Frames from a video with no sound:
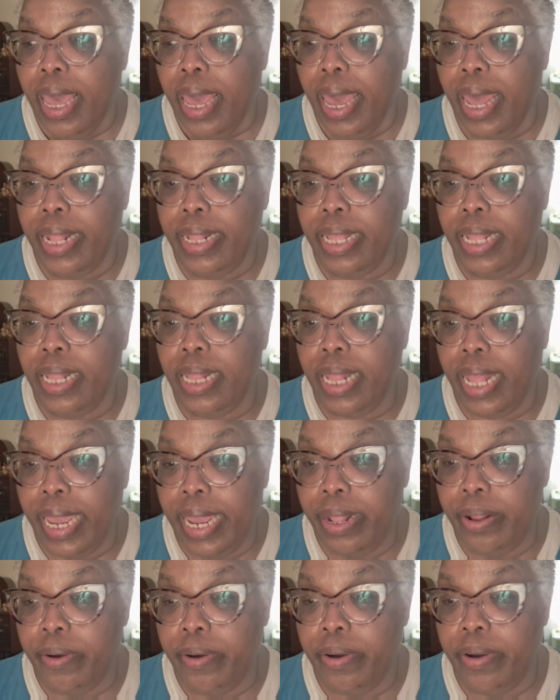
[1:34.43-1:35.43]
And then
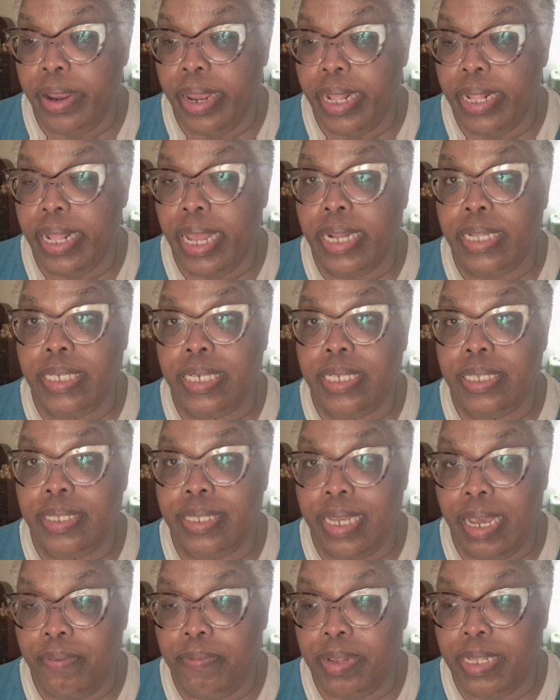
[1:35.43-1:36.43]
later in
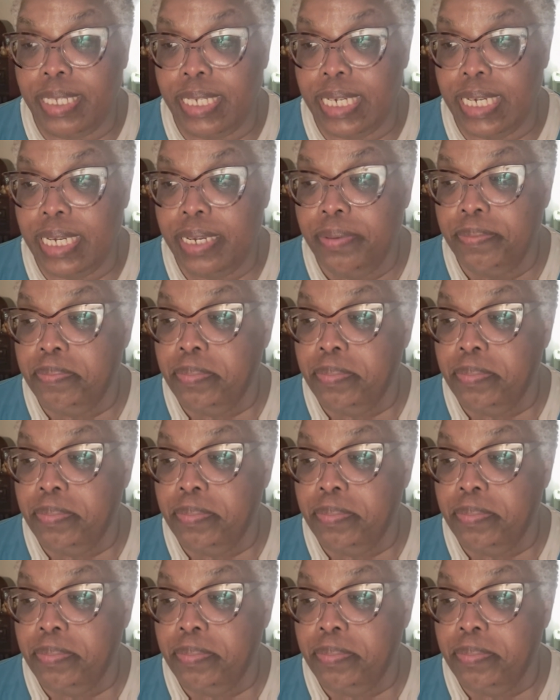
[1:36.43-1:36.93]
1970,